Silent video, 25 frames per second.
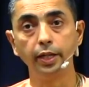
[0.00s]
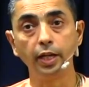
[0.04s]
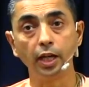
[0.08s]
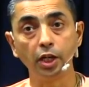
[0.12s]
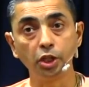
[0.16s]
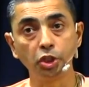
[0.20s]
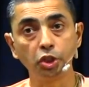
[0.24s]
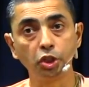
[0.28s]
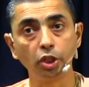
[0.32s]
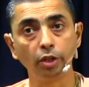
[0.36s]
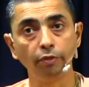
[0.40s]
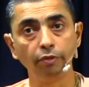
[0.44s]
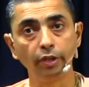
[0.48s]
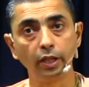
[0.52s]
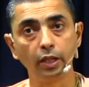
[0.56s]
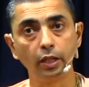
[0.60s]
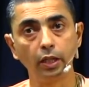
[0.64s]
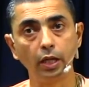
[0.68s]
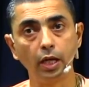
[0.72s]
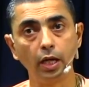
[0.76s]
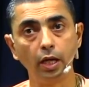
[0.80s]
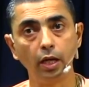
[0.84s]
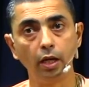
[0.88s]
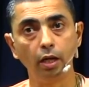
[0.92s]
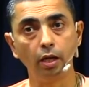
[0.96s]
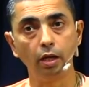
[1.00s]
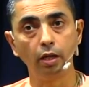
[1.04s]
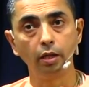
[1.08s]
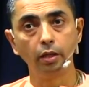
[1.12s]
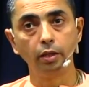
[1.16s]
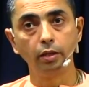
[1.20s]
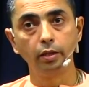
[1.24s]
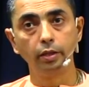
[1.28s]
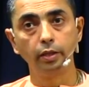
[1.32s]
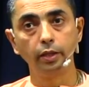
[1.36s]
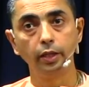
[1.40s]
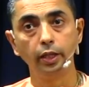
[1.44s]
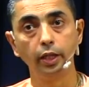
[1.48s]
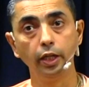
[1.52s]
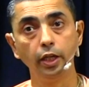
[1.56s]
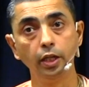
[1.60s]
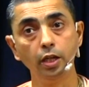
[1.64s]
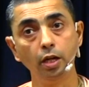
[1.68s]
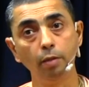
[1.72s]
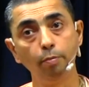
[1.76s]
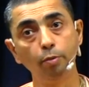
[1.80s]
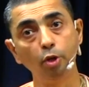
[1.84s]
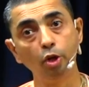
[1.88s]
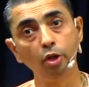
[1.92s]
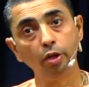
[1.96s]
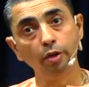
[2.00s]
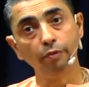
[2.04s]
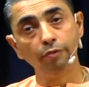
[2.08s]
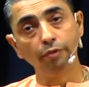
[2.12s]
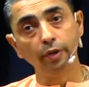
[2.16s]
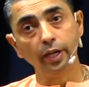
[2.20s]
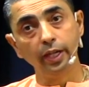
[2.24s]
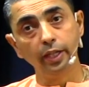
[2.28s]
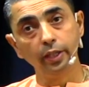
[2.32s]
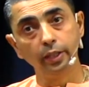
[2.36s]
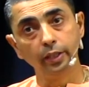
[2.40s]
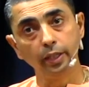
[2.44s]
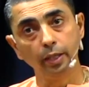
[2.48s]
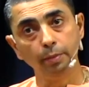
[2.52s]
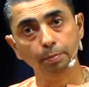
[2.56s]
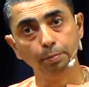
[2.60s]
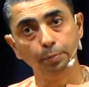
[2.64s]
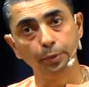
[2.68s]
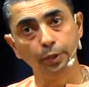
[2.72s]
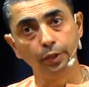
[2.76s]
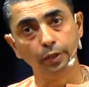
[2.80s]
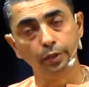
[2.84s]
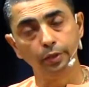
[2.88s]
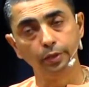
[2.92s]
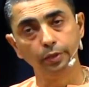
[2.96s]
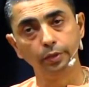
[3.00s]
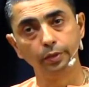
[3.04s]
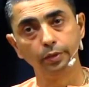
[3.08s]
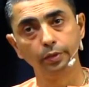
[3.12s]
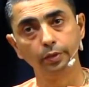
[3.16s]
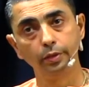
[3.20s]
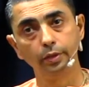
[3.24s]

an Archavigraha, in a bona fide temple,